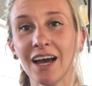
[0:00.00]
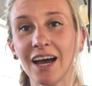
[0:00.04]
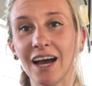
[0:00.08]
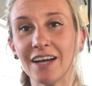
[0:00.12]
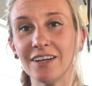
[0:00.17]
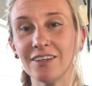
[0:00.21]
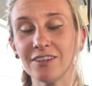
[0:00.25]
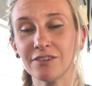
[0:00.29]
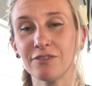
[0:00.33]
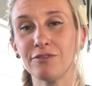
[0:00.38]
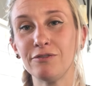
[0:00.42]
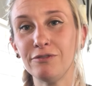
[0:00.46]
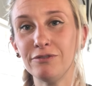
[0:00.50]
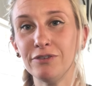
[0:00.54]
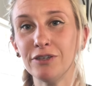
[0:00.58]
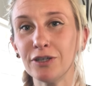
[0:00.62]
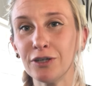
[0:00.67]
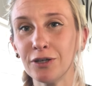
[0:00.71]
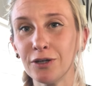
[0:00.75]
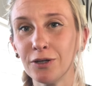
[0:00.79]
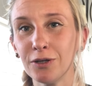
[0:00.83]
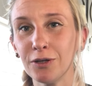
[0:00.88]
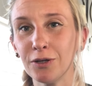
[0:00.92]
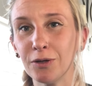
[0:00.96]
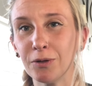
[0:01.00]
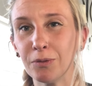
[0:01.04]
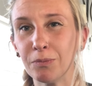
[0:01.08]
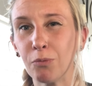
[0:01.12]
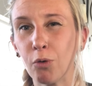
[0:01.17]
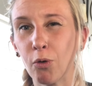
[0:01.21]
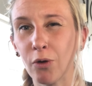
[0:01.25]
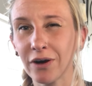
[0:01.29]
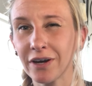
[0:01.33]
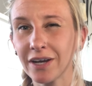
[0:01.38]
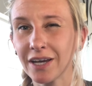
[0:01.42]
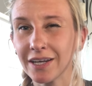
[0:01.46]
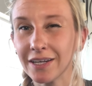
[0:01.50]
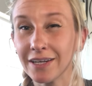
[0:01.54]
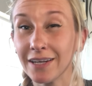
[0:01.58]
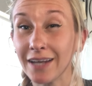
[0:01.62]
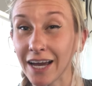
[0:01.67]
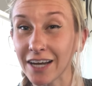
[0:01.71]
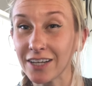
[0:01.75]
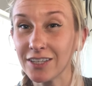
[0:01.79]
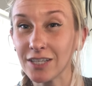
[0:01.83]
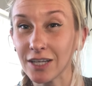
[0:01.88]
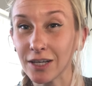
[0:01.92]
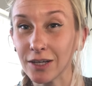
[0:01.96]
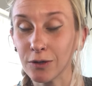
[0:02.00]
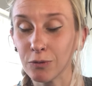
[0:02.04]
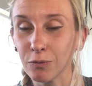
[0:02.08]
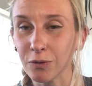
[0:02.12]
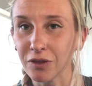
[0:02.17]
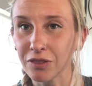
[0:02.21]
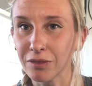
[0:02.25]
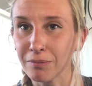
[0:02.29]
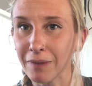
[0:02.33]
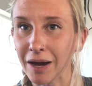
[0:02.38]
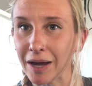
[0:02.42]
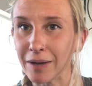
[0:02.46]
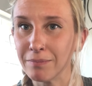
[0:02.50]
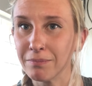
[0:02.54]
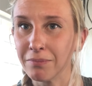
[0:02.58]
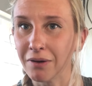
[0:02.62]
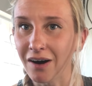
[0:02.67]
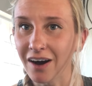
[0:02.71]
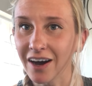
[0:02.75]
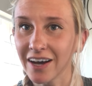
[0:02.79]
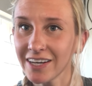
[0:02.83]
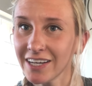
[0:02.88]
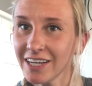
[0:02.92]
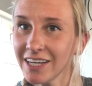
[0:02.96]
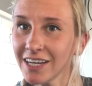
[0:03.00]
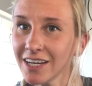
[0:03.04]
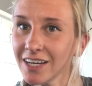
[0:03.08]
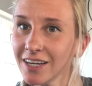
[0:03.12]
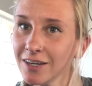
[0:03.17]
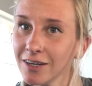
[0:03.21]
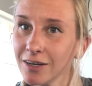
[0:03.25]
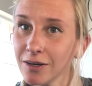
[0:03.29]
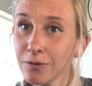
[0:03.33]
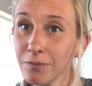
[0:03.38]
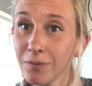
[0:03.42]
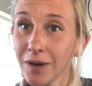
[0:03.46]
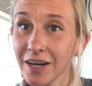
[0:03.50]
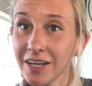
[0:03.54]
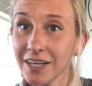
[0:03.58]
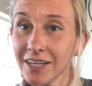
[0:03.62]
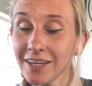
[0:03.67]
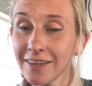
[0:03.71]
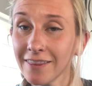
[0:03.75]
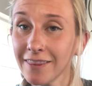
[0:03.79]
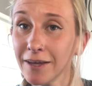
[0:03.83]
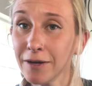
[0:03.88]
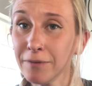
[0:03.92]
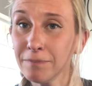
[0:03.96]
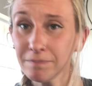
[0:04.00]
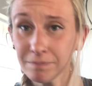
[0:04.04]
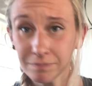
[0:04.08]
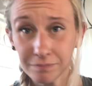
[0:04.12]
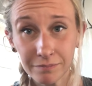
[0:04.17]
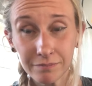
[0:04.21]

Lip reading: just feel more connected with my body running in them.